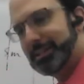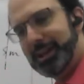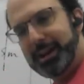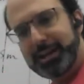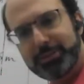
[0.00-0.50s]

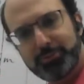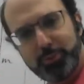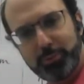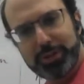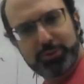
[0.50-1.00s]
kind of
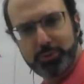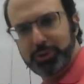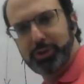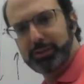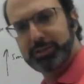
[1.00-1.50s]
what we do with
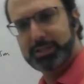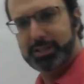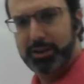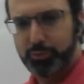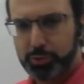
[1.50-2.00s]
all of this
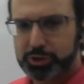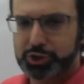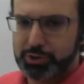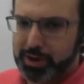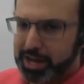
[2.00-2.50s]
stuff. We're
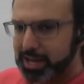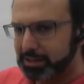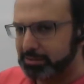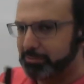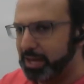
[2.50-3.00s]
trying
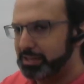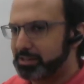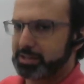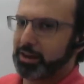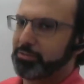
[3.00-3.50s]
to make
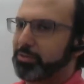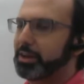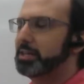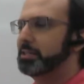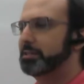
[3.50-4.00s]
stuff
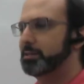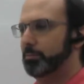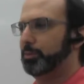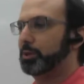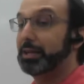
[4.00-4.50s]

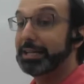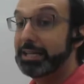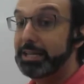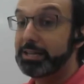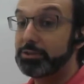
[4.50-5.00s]
simpler,
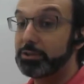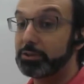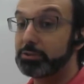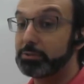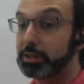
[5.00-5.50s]
easier
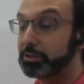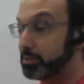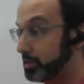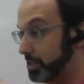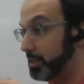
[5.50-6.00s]
to
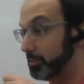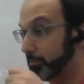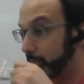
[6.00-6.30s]
understand.